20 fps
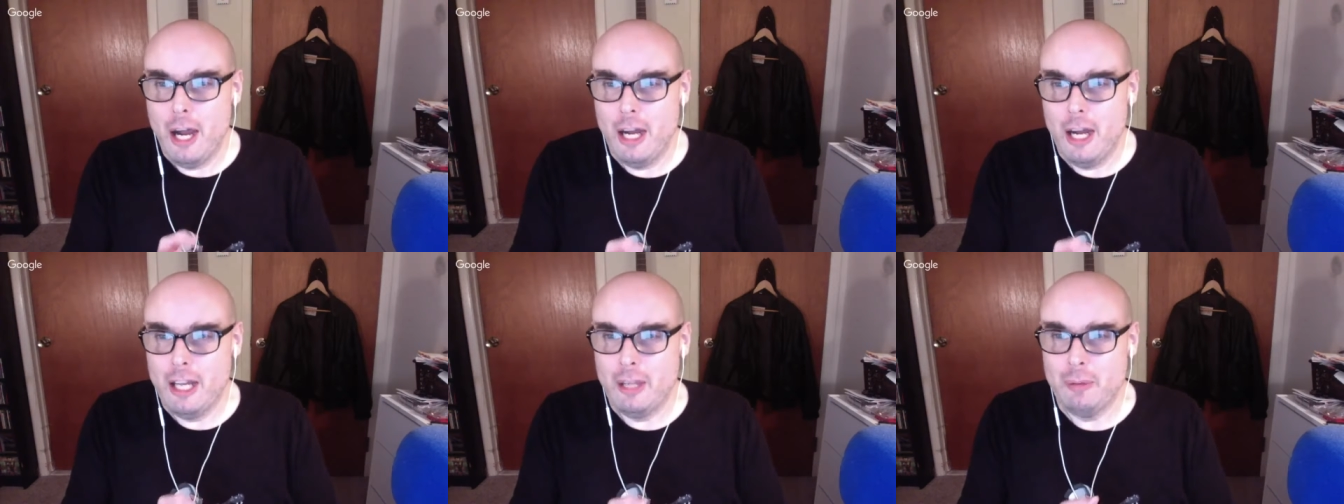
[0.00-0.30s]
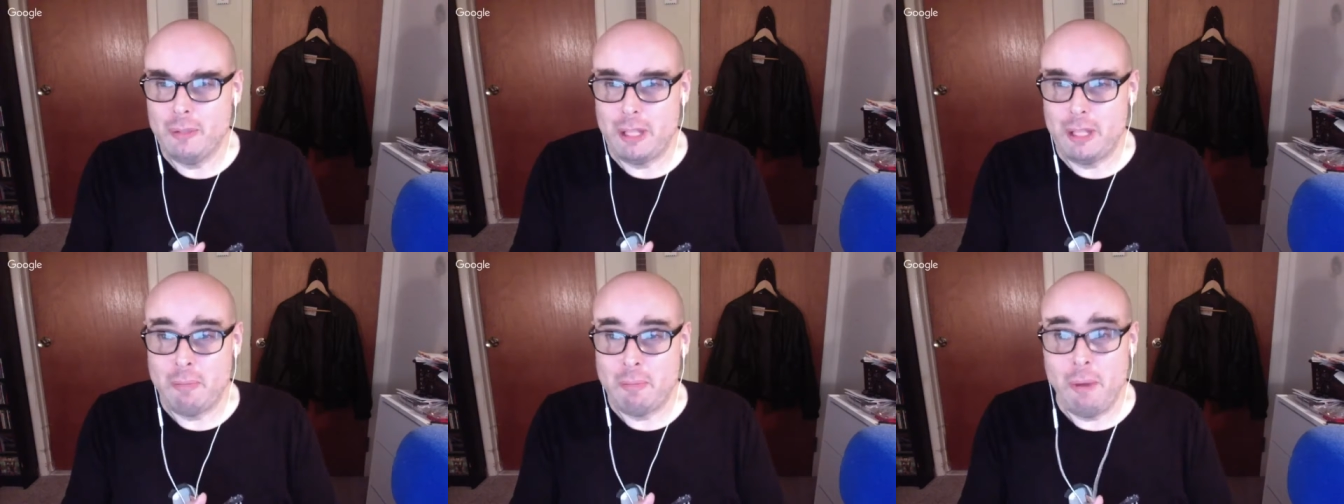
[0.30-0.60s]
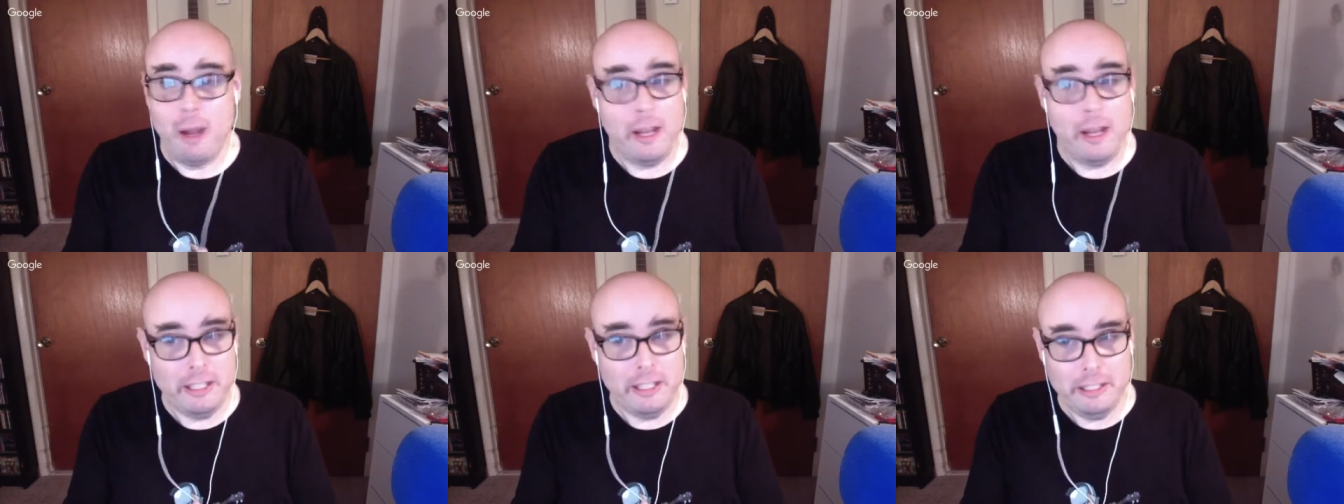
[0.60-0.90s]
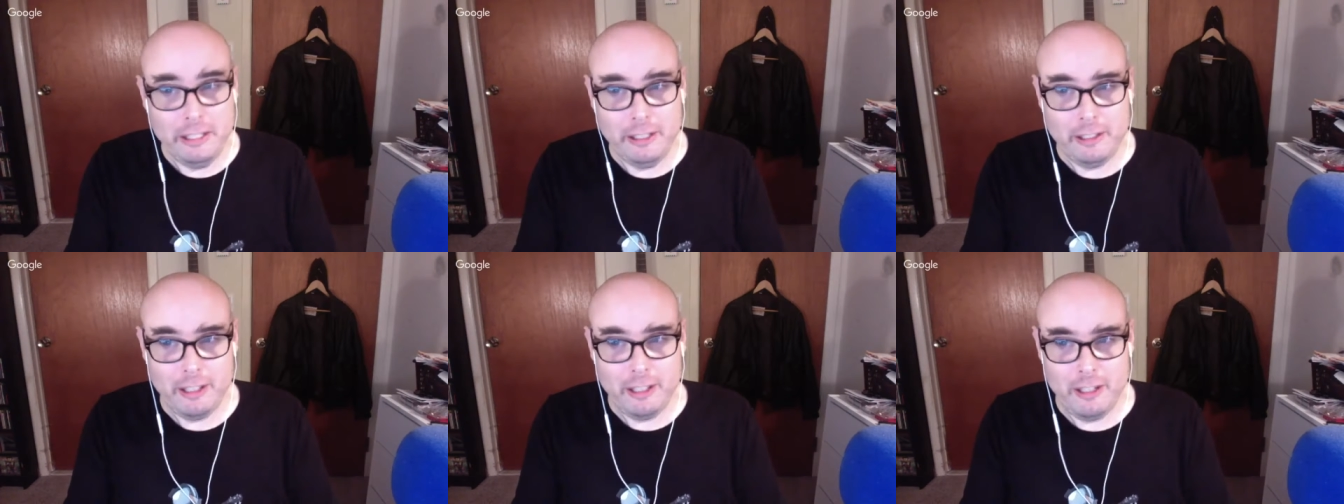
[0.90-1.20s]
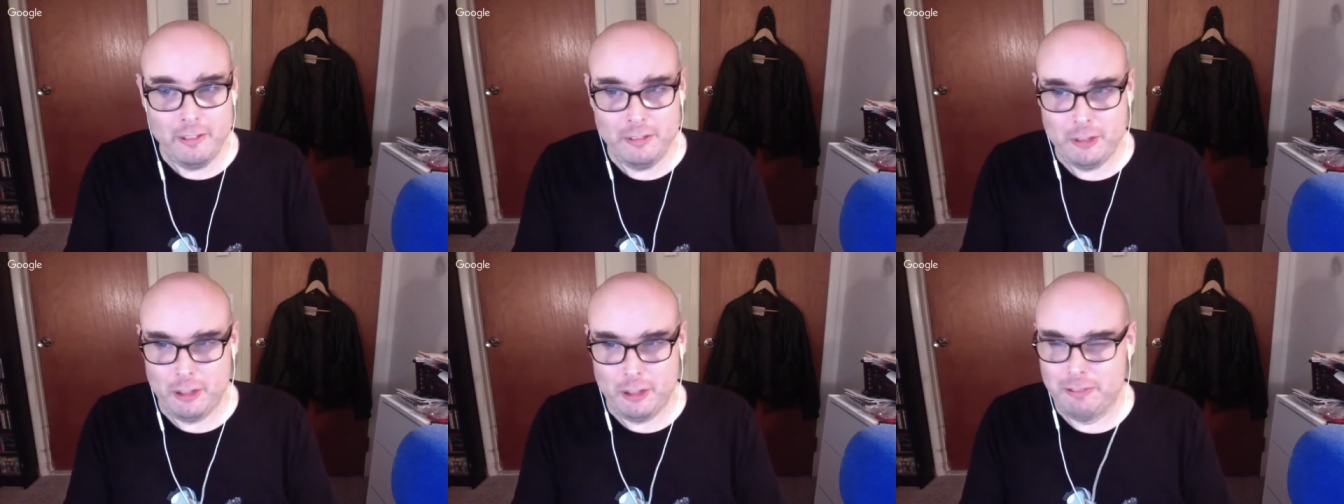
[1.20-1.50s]
He was a pioneer
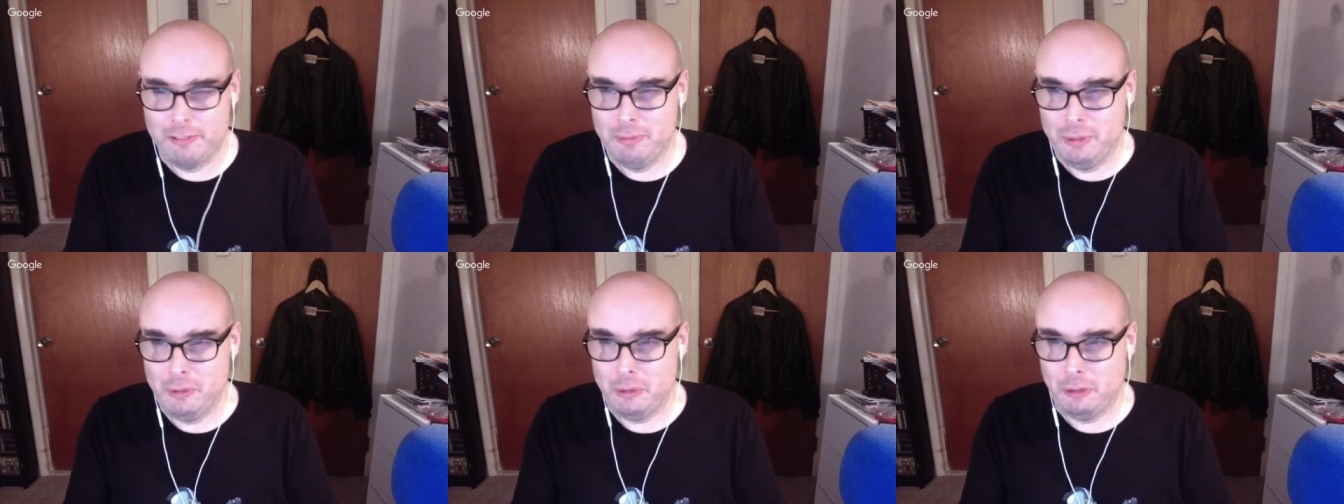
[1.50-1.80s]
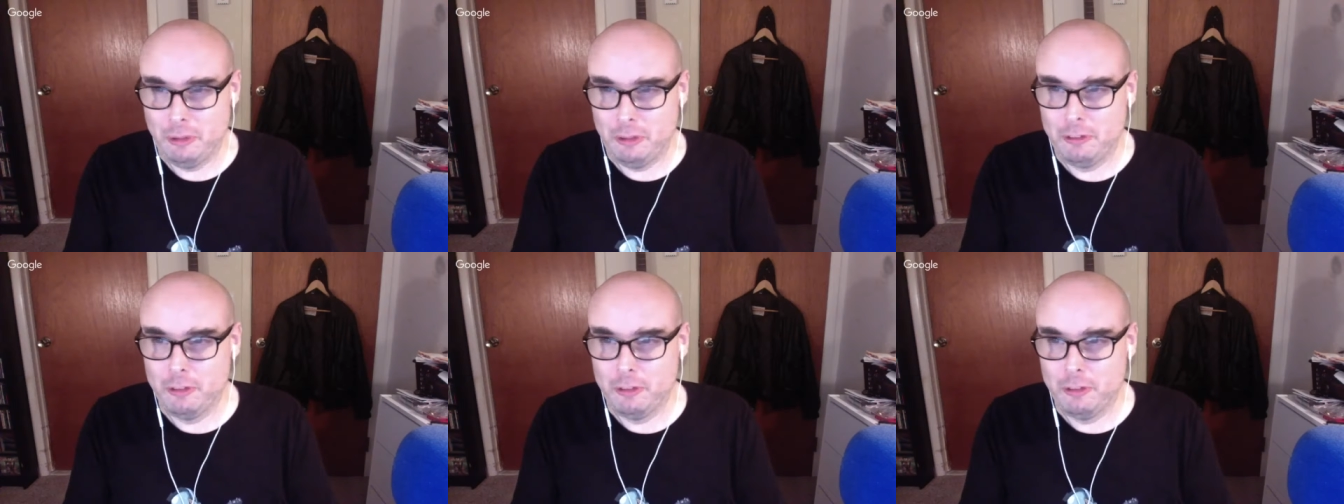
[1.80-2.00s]
of surf music,